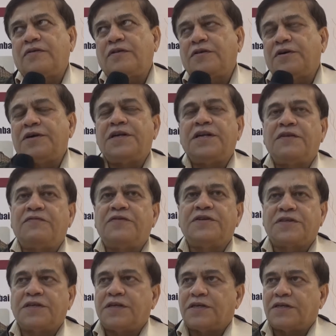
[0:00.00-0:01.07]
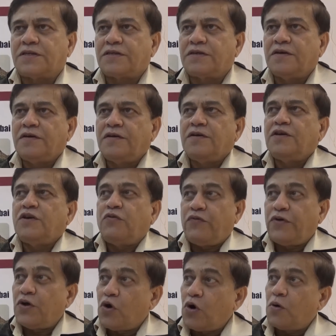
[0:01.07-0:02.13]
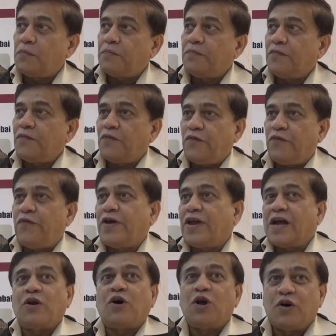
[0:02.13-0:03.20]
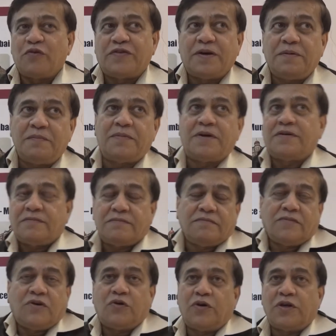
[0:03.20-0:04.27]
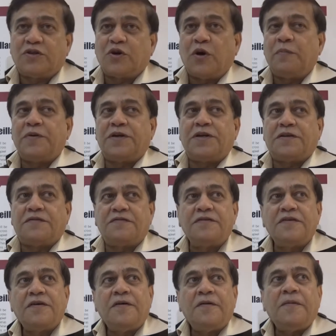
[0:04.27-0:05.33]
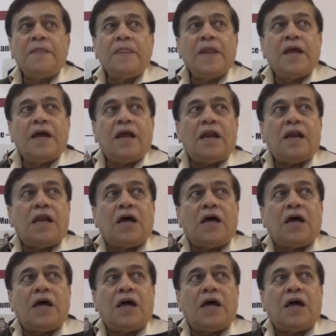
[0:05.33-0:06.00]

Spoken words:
30 different cities. We hope we get all of them, but you know, it's competitive.